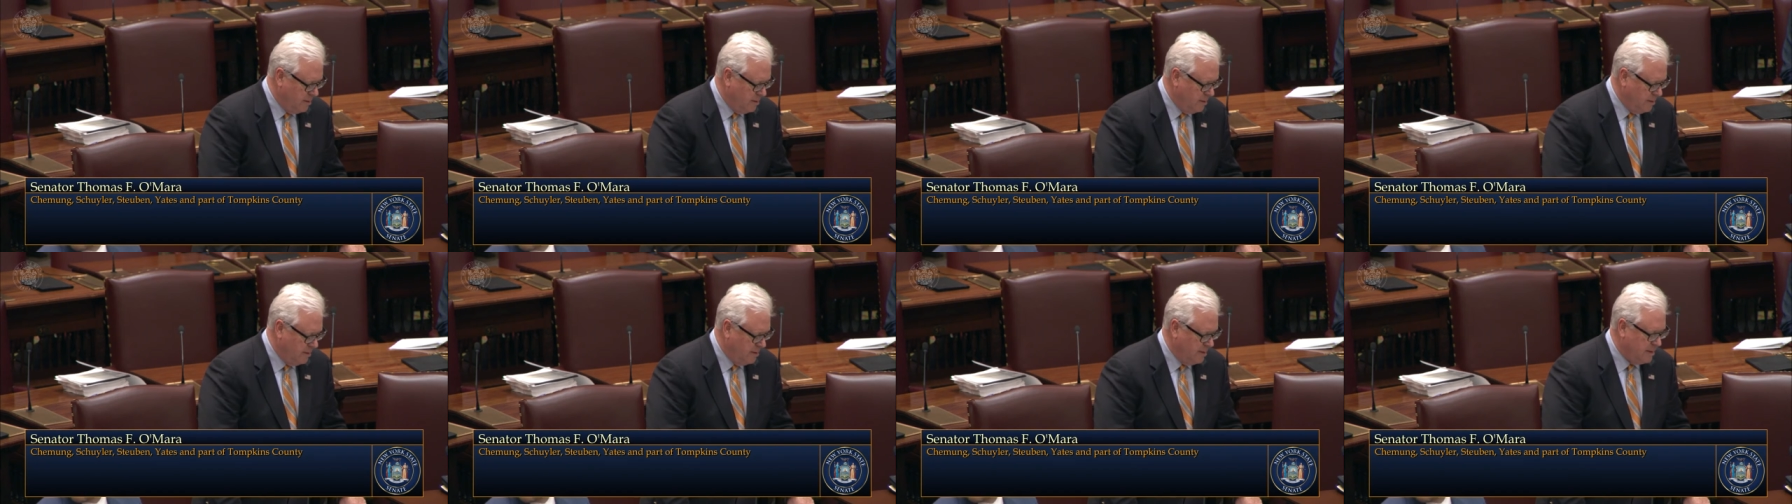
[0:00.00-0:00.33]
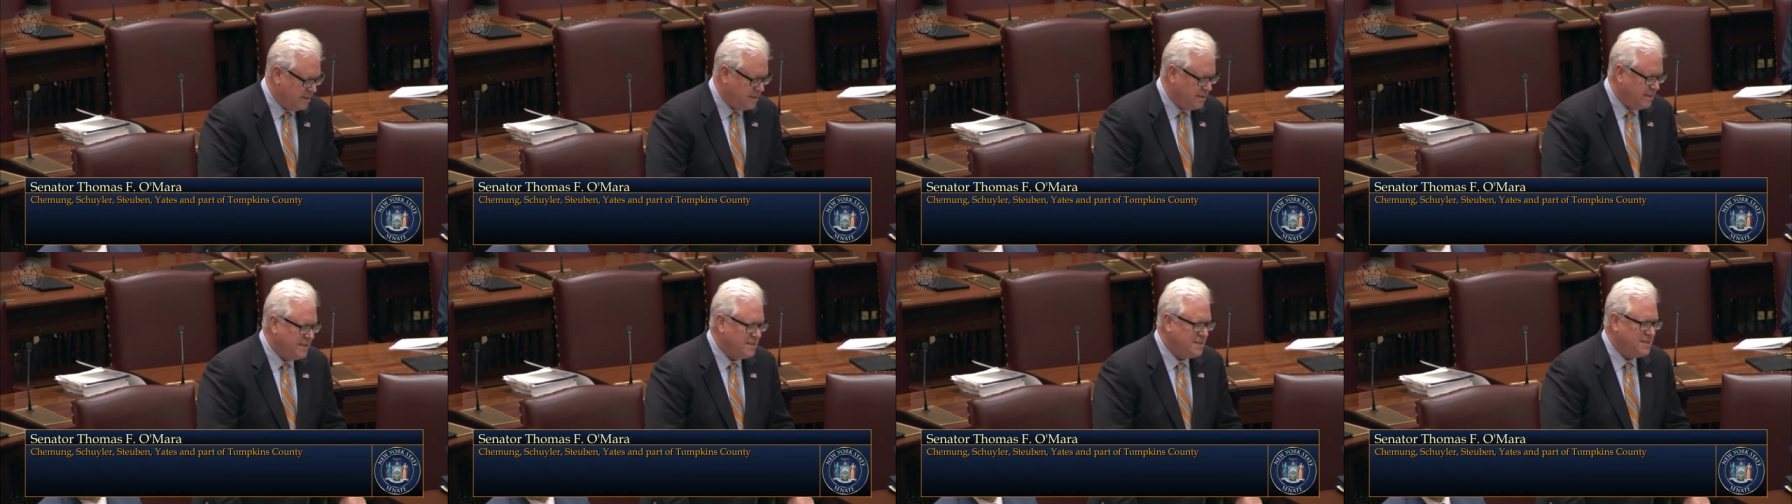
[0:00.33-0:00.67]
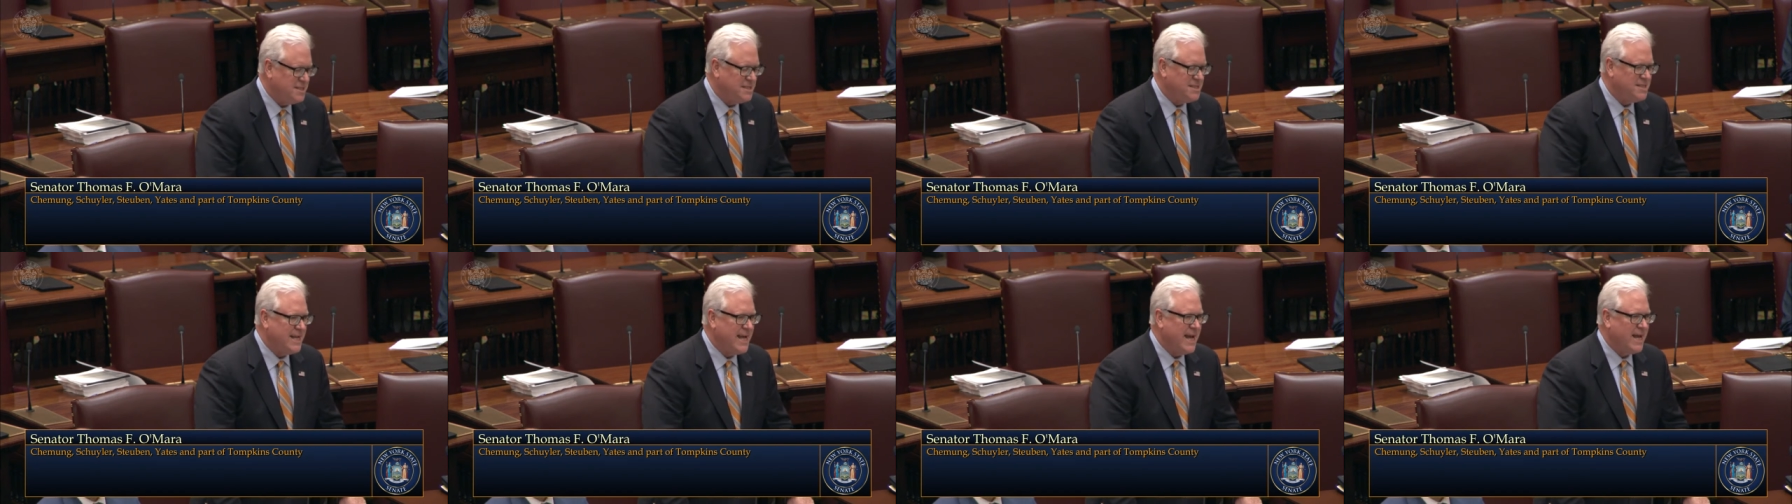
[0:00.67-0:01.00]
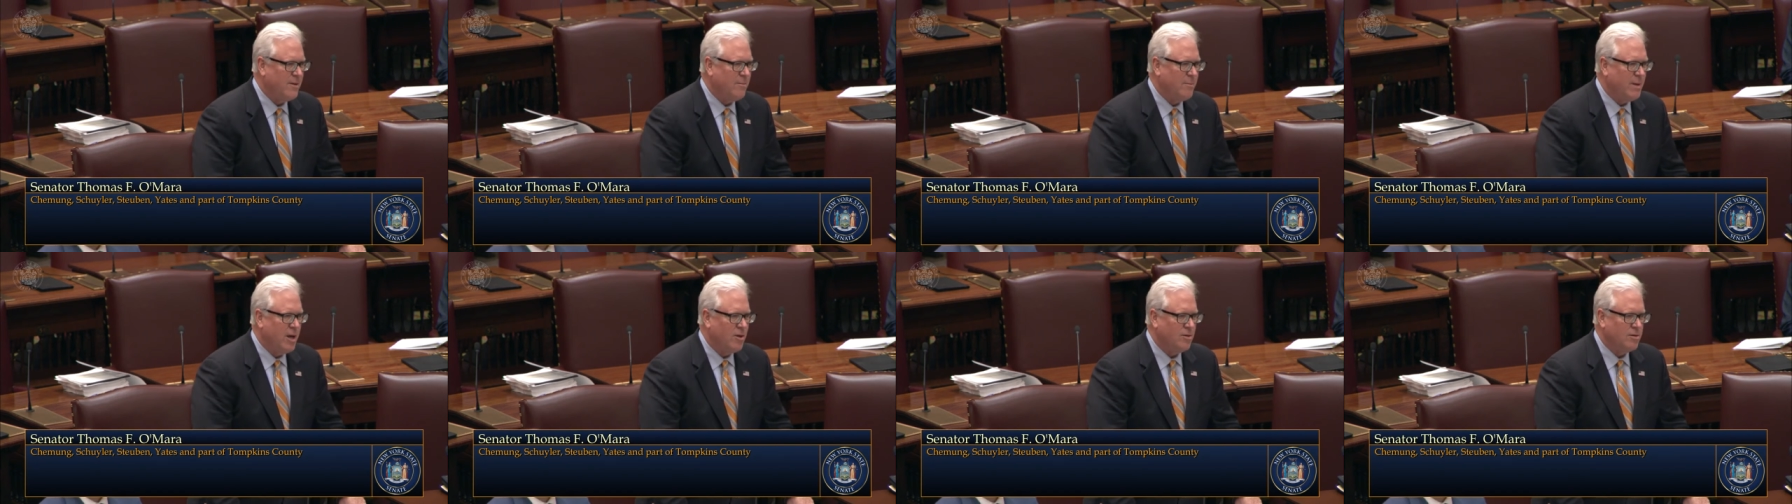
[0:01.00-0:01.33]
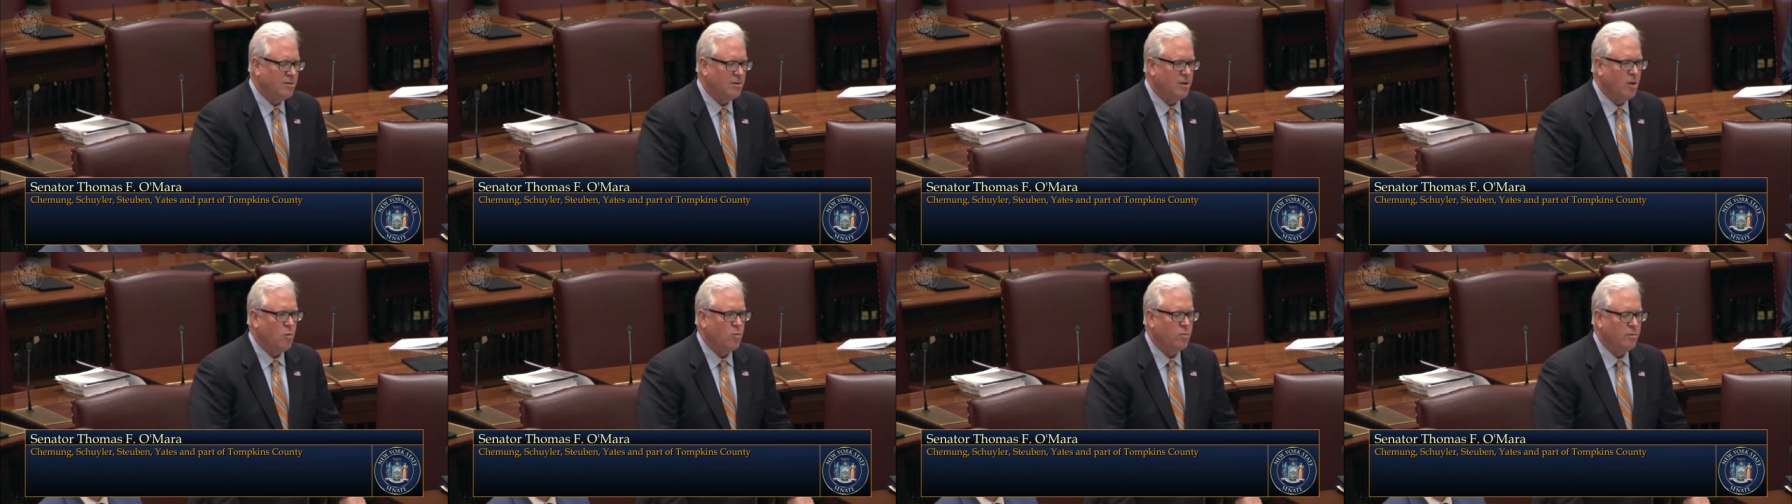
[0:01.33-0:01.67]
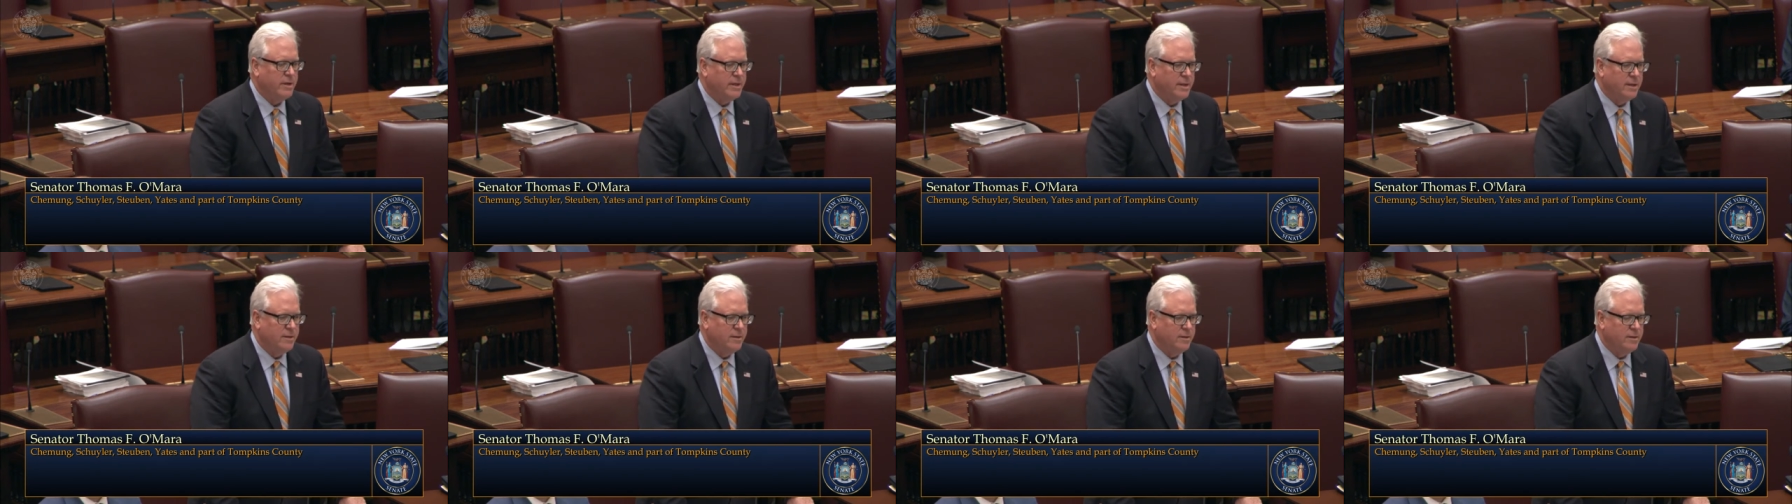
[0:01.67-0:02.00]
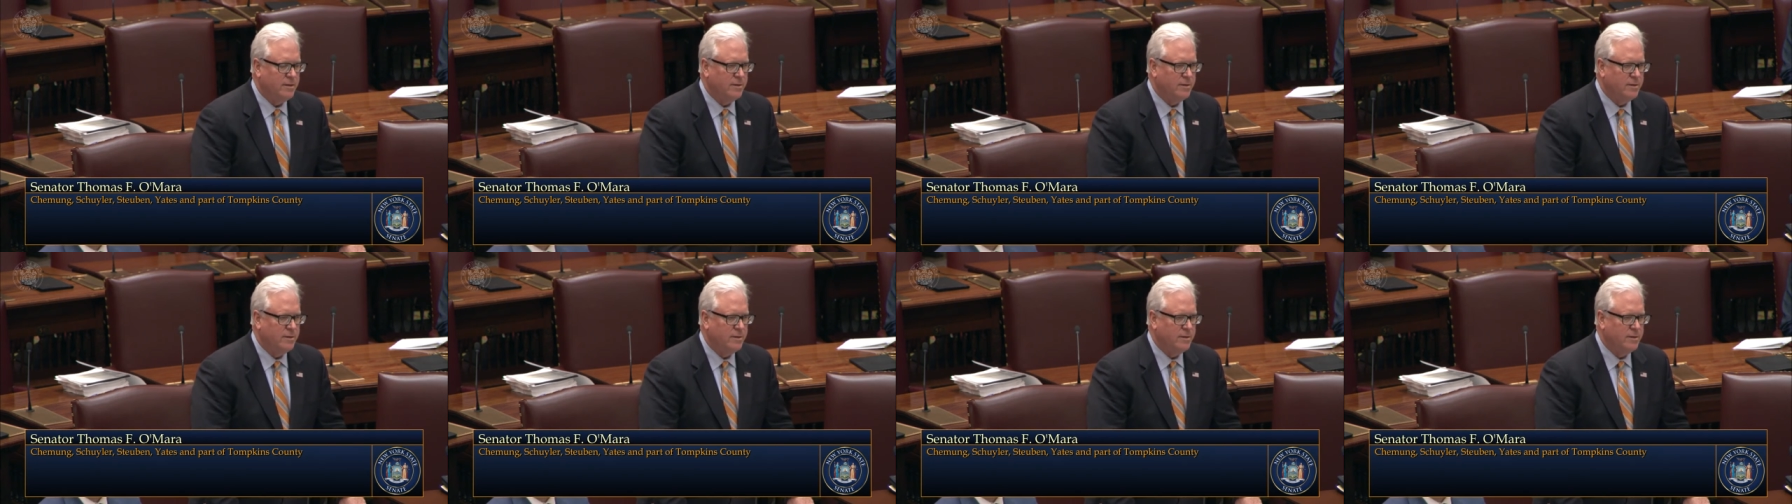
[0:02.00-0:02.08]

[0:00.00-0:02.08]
this, this is not about lowering